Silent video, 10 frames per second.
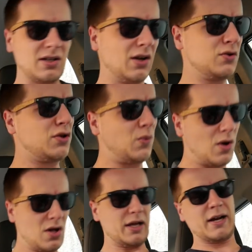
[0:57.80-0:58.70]
close to the
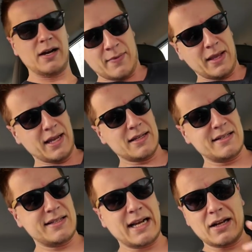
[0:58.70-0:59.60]
wall here. It is
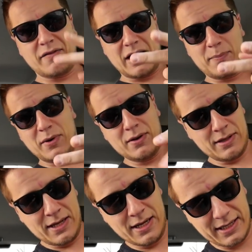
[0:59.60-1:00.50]
the 2nd of April.
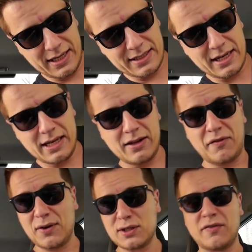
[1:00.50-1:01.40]
Yesterday, the
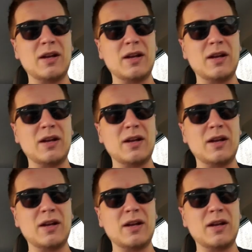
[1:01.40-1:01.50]
1st of